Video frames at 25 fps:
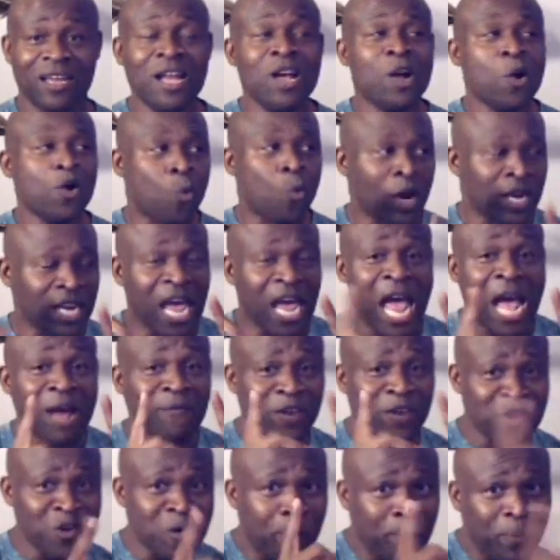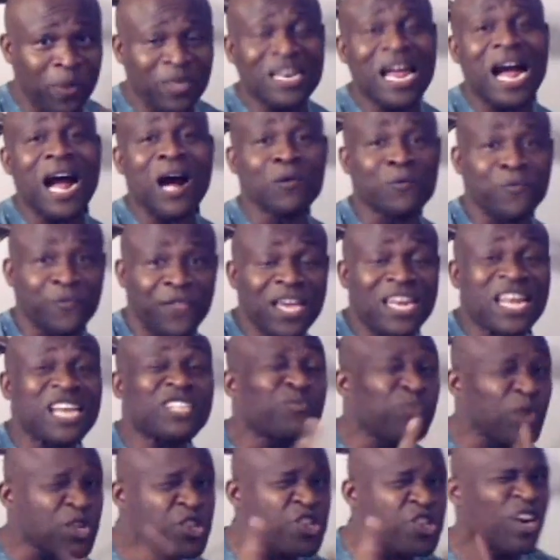Whatever you put out there, that's
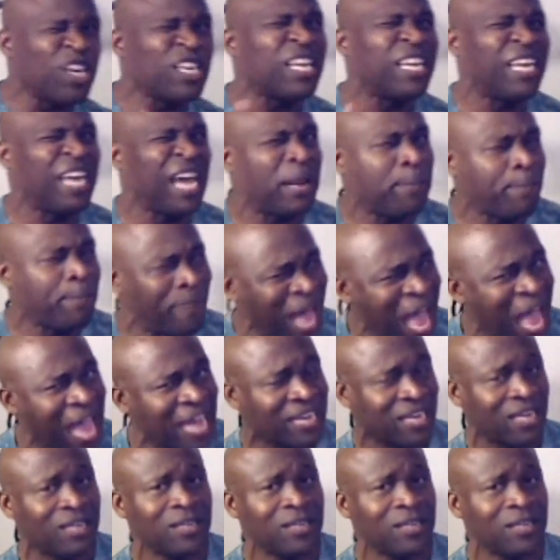what you're going to get back.